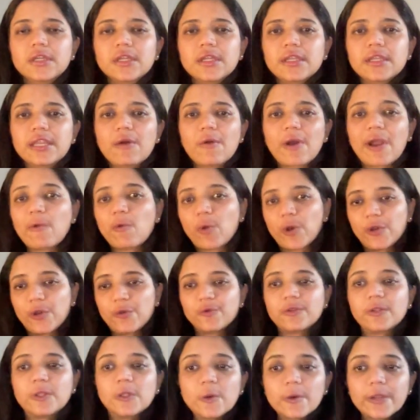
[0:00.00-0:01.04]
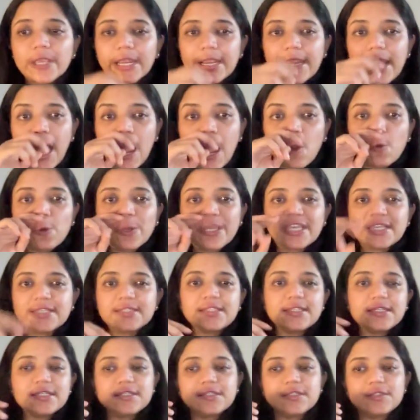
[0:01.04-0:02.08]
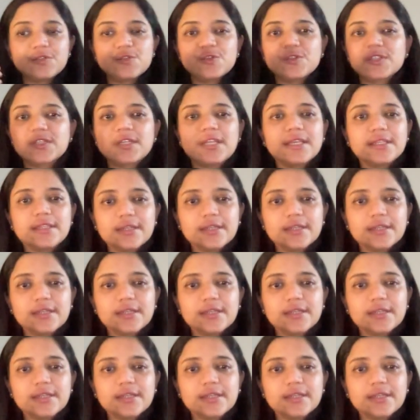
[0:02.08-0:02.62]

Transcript: Now I want to look at how easy it is to select the